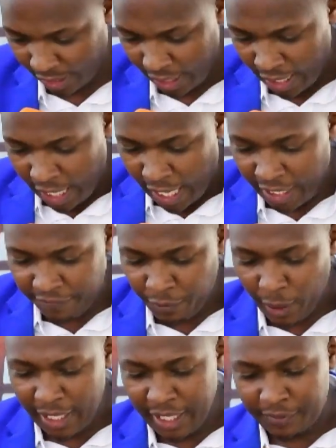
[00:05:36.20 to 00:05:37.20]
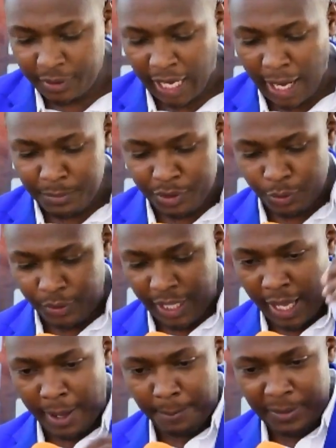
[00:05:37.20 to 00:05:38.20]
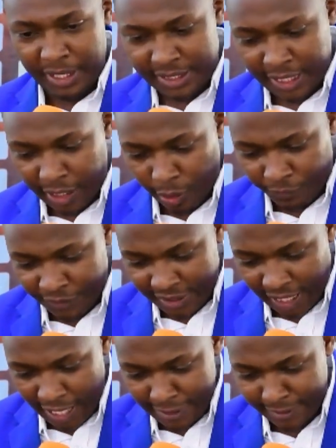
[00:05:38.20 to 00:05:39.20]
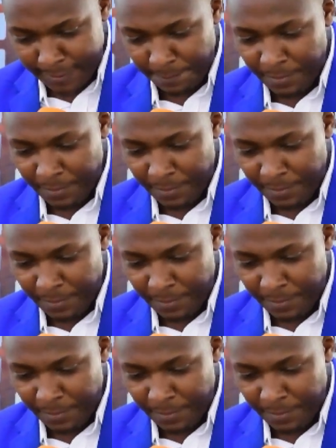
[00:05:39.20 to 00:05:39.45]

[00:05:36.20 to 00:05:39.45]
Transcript: And if when you come to the military officers,